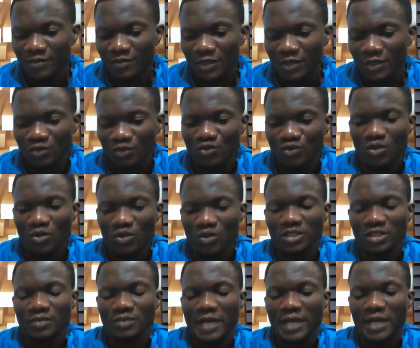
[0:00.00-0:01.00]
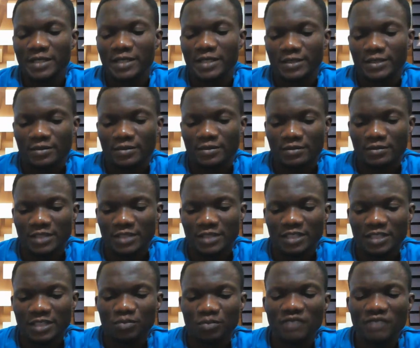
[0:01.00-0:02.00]
To do what is best.
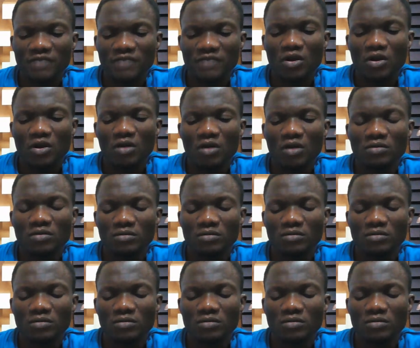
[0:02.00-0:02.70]
There's a prophet called